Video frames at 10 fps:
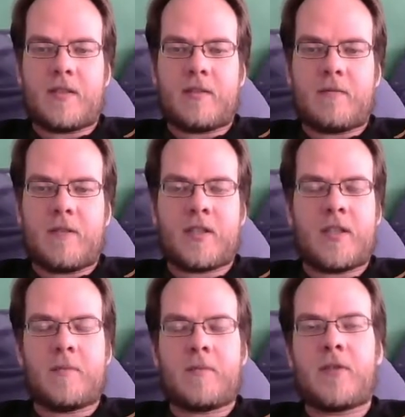
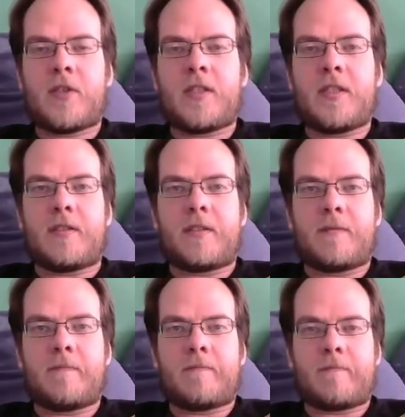October 14th.
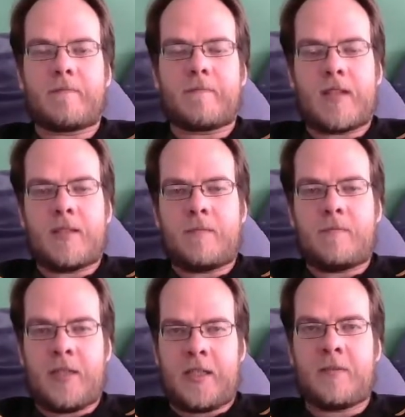
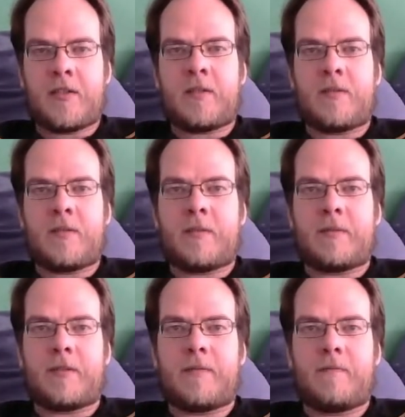My name is Hecthor
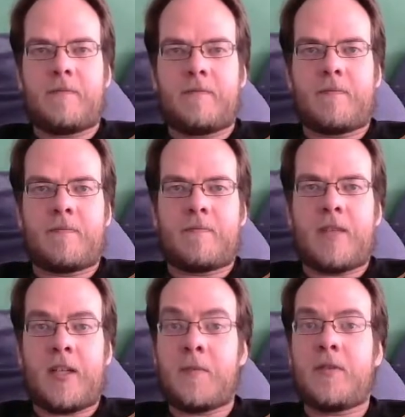Doomhammer.
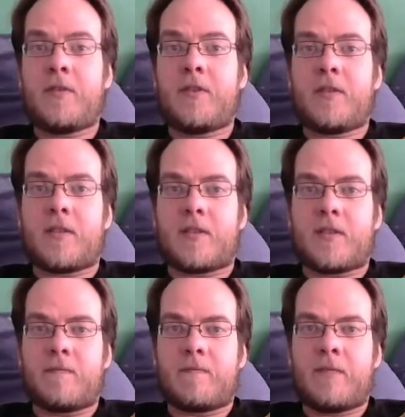I hope you enjoyed it.
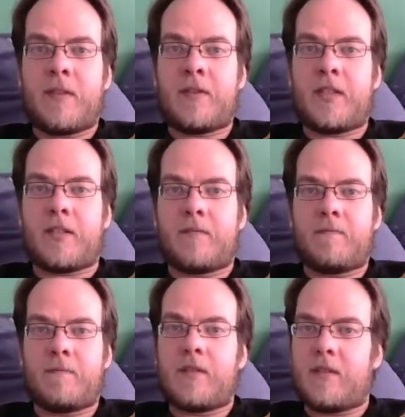If you did,
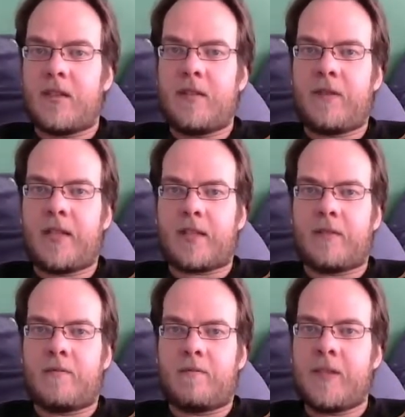leave a like,
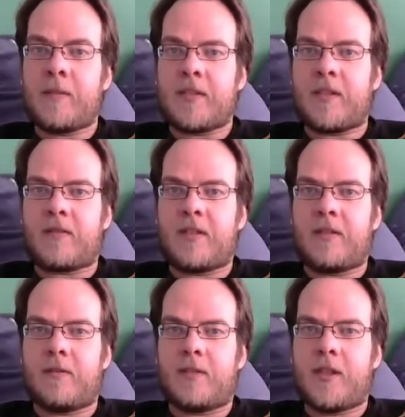helps out a great deal.
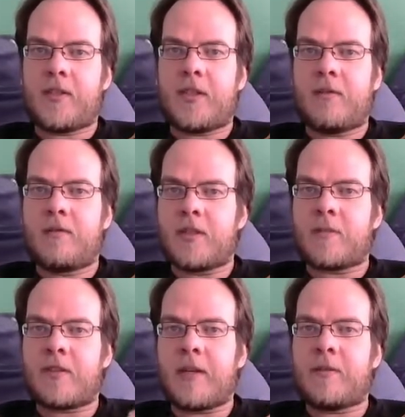Also,
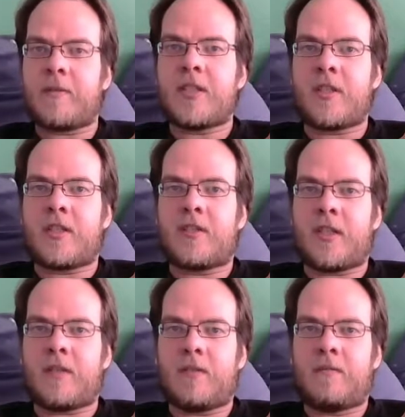subscribe to my second
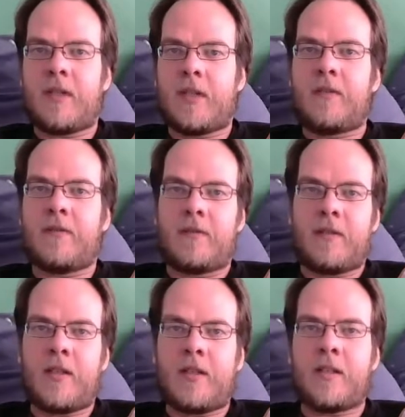channel. I'll leave
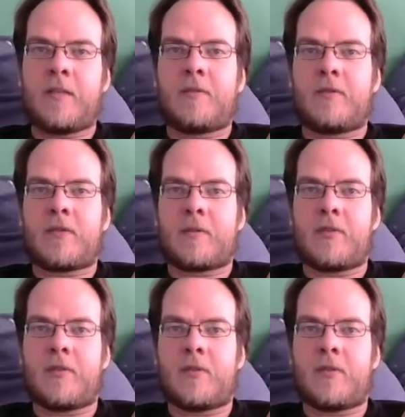a link in the description too.